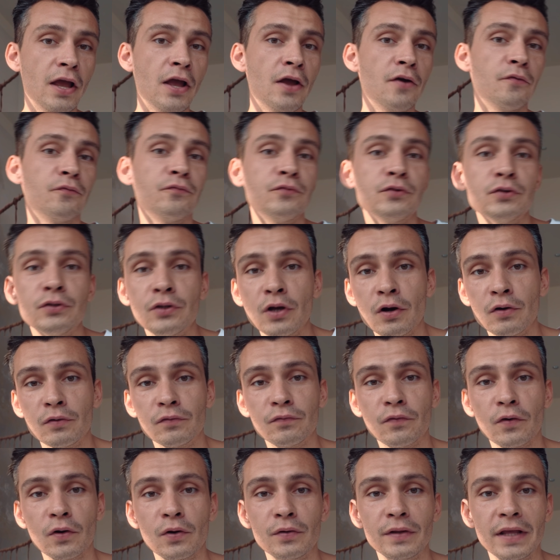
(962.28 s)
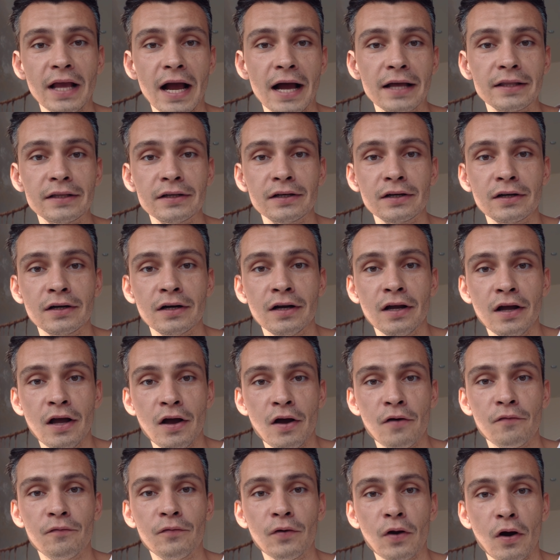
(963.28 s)
if you don't follow the other
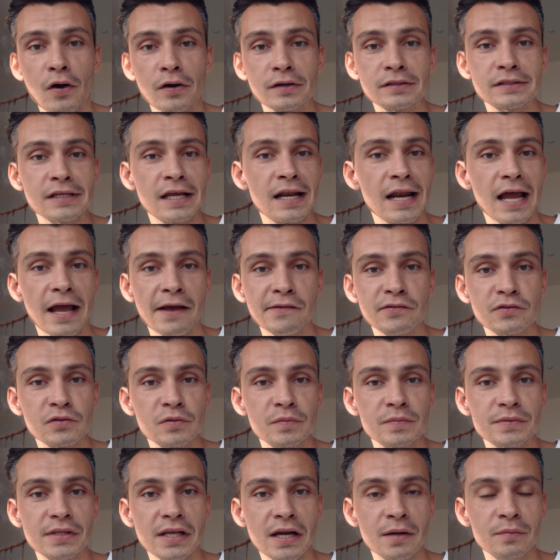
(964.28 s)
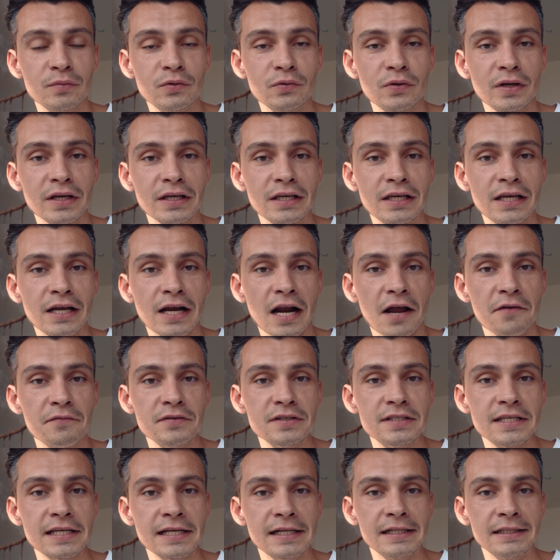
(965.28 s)
vlogs and live streams that I'm doing here every
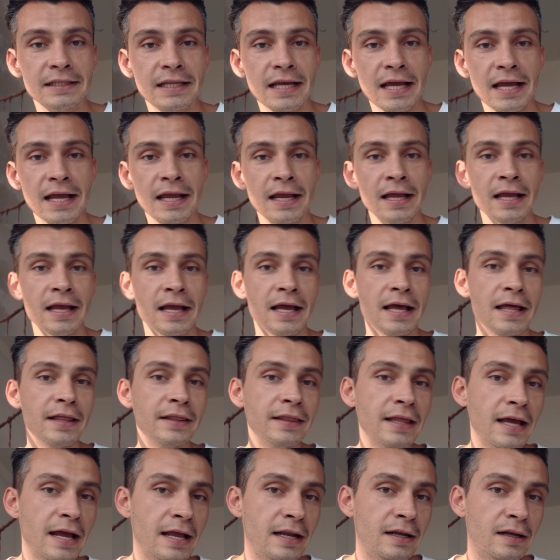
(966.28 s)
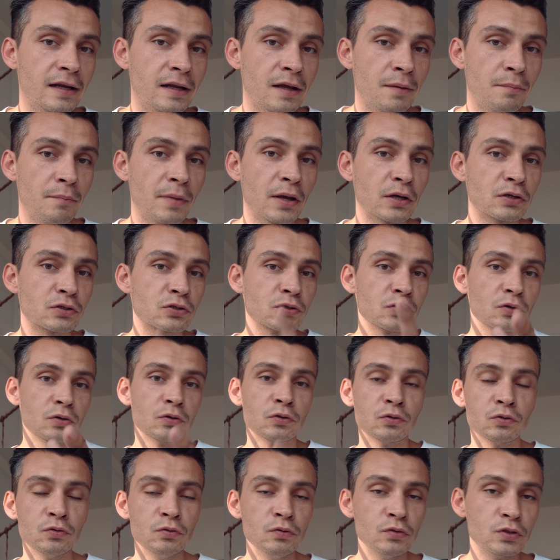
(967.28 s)
single day, then make sure
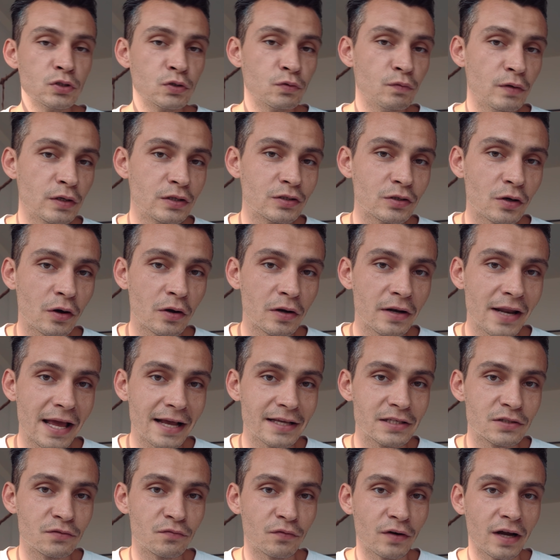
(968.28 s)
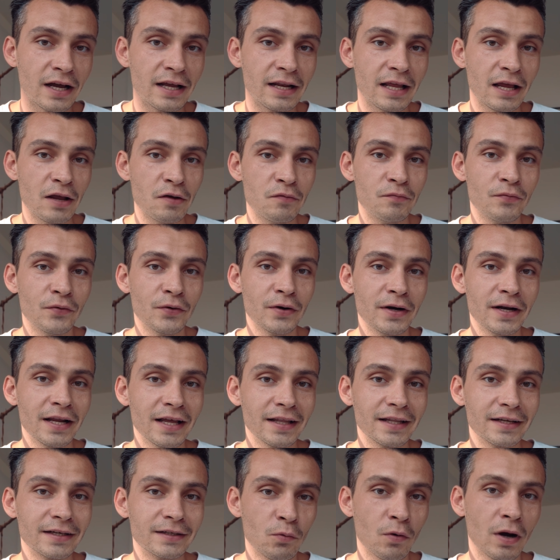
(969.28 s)
to switch on next Friday for
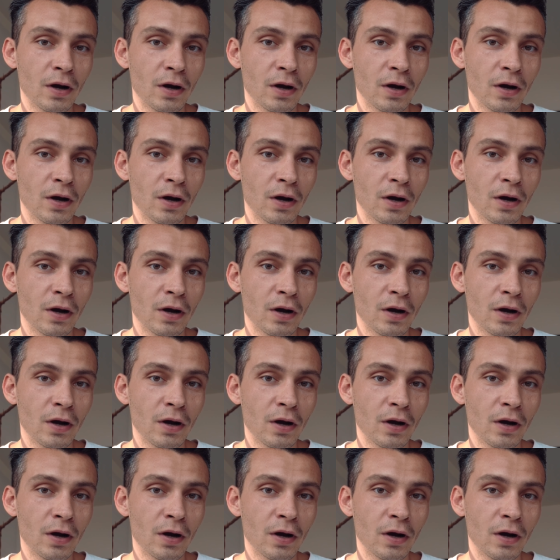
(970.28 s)
another